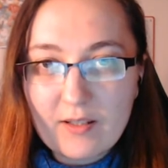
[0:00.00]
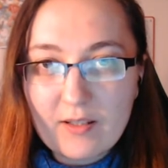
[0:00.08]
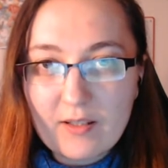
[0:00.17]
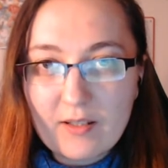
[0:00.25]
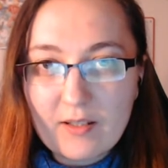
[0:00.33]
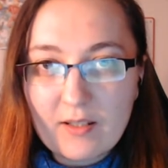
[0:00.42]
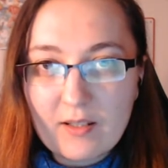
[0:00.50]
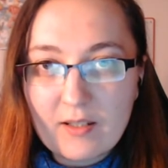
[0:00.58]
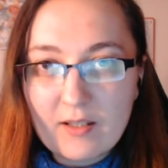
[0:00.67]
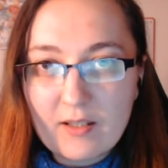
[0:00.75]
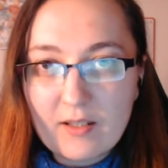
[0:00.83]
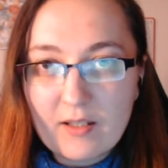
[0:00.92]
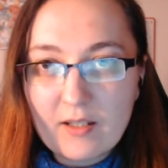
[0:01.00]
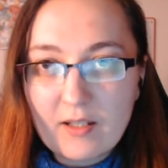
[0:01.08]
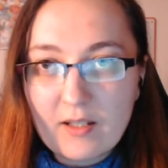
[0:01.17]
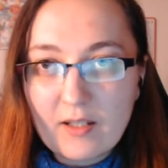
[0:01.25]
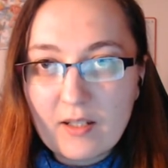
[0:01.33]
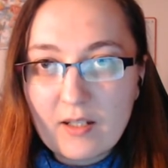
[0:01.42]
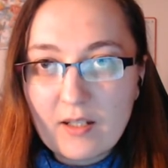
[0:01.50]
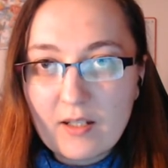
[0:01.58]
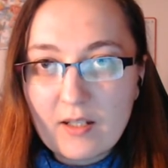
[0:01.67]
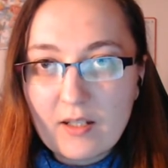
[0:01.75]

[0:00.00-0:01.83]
Nobody speaks.